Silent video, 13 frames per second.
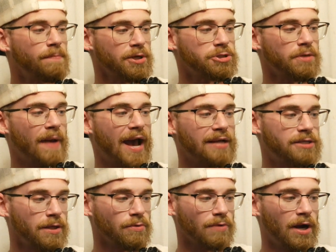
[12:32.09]
pressure pad
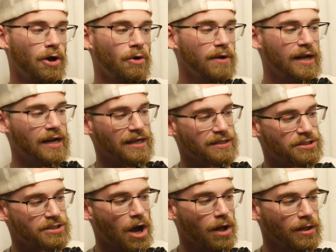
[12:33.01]
to the rail, and it is
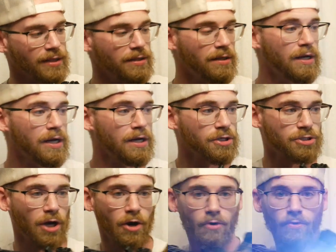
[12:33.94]
solid. So,